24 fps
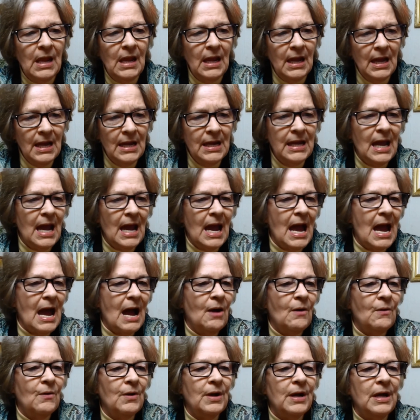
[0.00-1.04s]

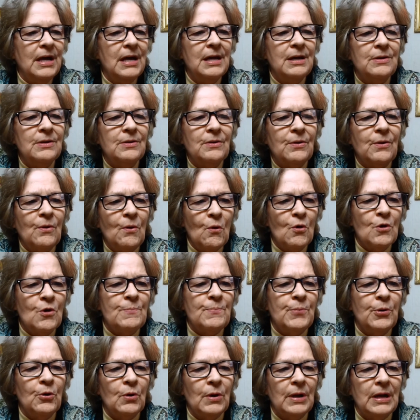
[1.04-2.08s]
anyhow, in cord
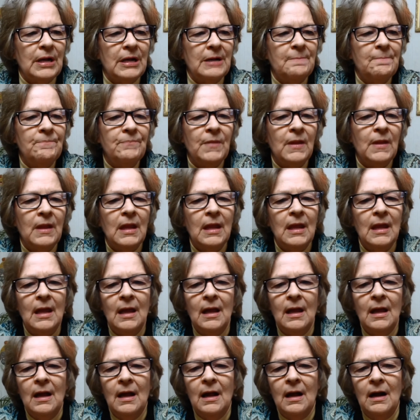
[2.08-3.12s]
pulling,
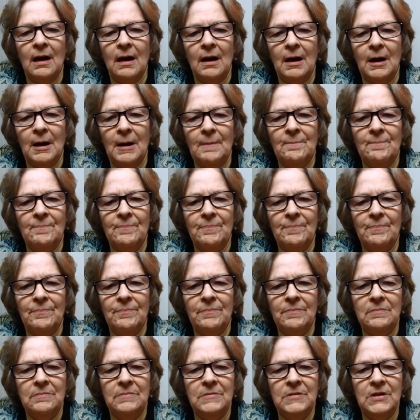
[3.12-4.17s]
um,
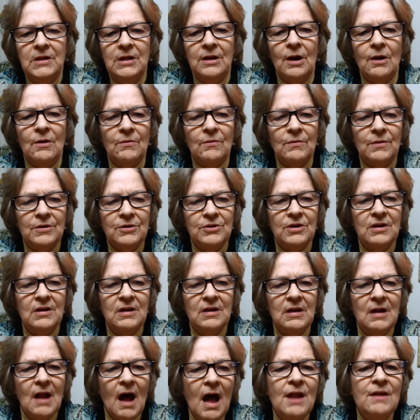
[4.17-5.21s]

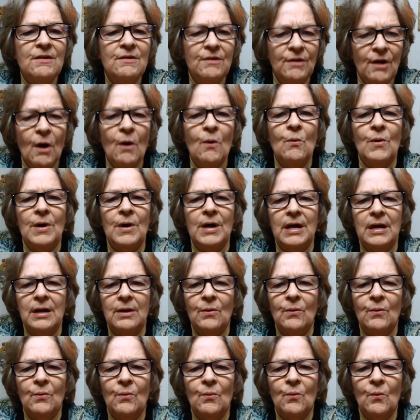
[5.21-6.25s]
not knowing
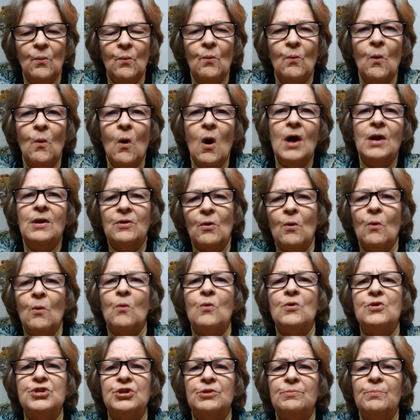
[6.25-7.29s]
what
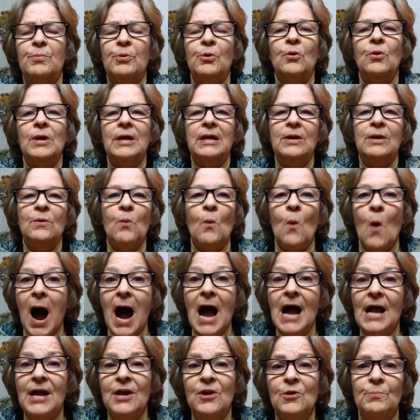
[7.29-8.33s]
cord you're pulling,
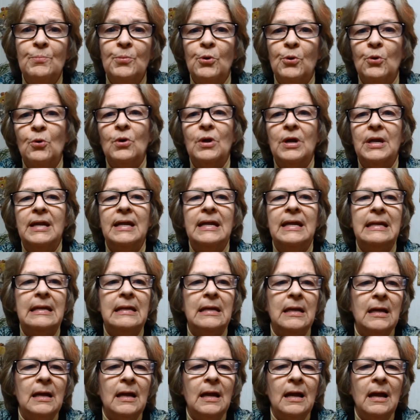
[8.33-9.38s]
why you're pulling it,
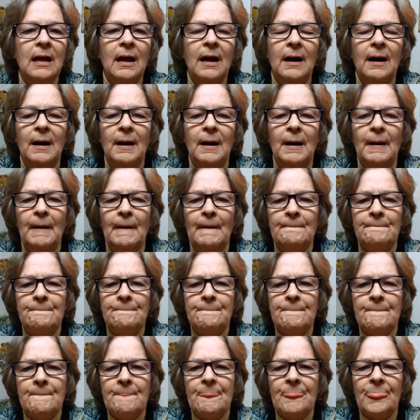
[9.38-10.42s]
um,
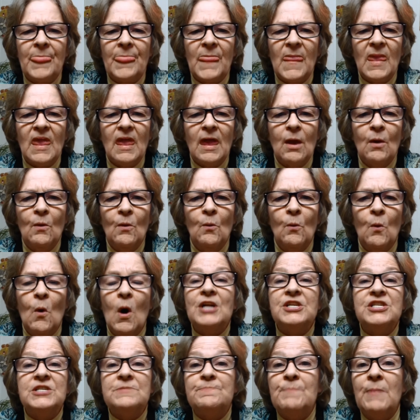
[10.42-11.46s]

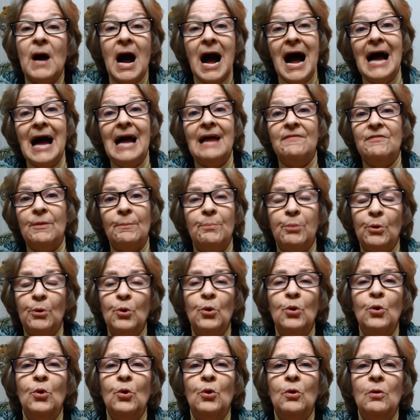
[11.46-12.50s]
what's behind the
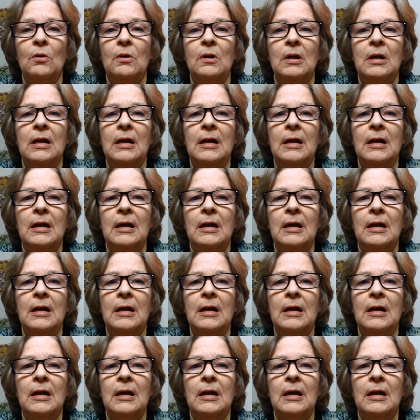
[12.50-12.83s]
pull,